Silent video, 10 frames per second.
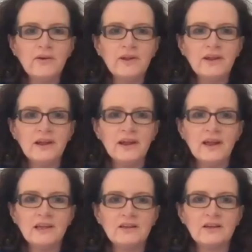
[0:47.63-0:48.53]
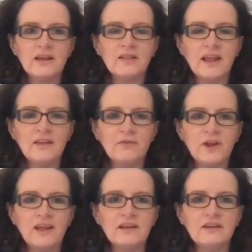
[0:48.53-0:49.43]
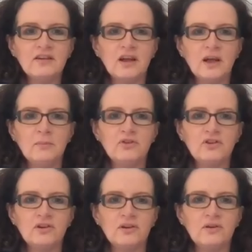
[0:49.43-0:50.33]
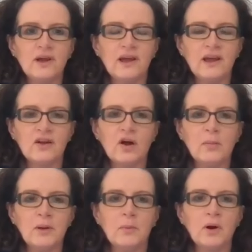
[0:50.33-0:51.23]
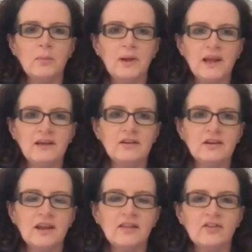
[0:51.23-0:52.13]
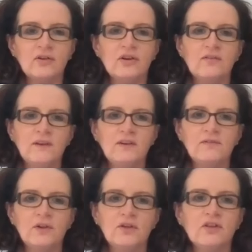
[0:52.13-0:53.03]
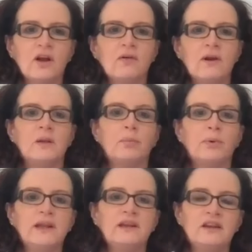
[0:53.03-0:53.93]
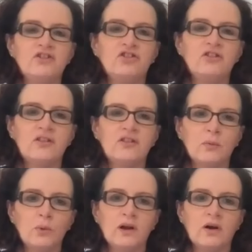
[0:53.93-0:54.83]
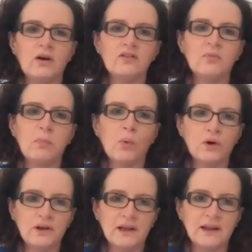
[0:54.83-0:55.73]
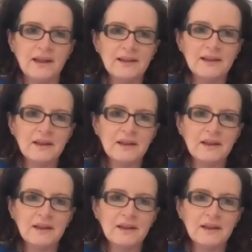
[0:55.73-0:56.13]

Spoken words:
Mary, and thank you for taking the time to come on the Mermaid series of interviews around the brain conditions that we are supporting.